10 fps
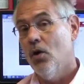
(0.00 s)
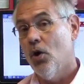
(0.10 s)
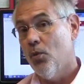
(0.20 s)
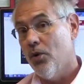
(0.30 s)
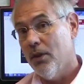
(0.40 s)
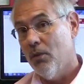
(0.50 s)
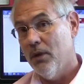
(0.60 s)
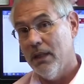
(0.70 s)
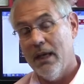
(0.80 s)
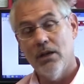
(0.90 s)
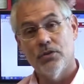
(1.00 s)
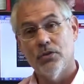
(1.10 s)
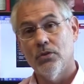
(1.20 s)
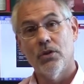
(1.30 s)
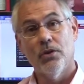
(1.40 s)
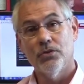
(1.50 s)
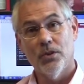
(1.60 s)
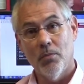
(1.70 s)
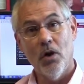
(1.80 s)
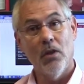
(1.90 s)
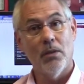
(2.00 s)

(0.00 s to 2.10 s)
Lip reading: or when the household goes to the mall